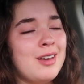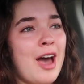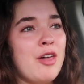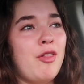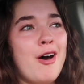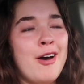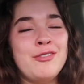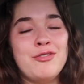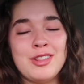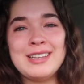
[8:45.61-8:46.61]
I
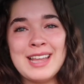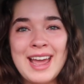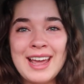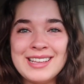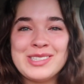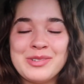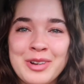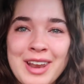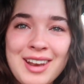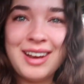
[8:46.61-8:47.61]
long for the days
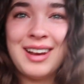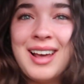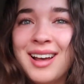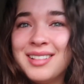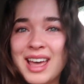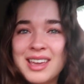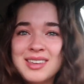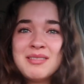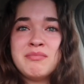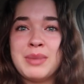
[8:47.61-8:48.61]
when,
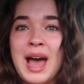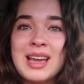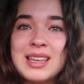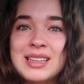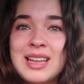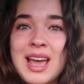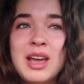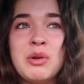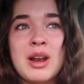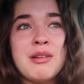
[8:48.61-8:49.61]
like, back in the
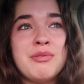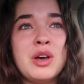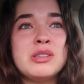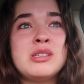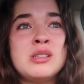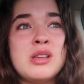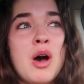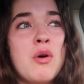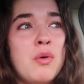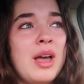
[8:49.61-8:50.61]
day when I felt
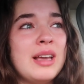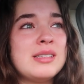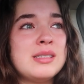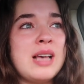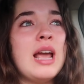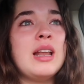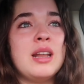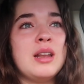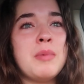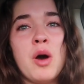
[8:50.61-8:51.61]
so
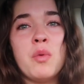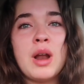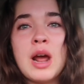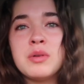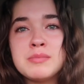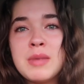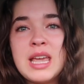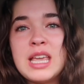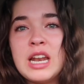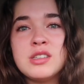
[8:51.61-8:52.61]
excited about what I was
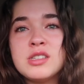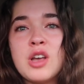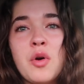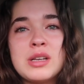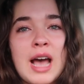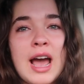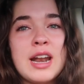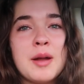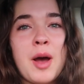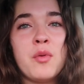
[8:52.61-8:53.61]
making and so
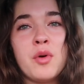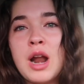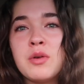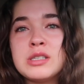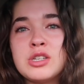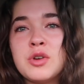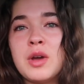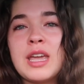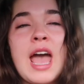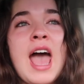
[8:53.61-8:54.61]
excited about what I was
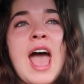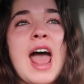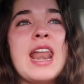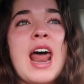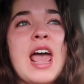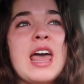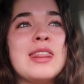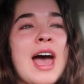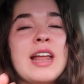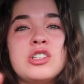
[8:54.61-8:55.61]
doing. And
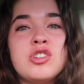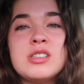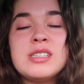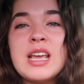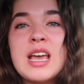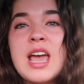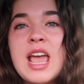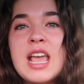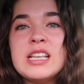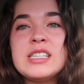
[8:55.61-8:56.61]
that just
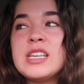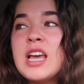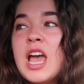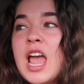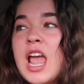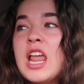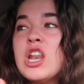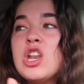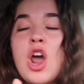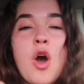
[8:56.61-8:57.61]
is
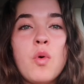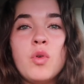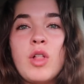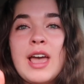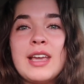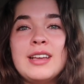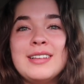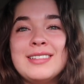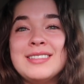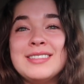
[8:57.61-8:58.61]
in no, like,
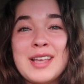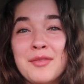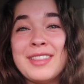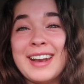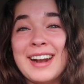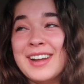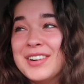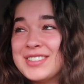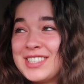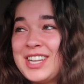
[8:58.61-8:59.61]
someone that I
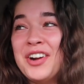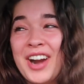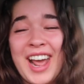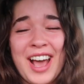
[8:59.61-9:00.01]
know just ran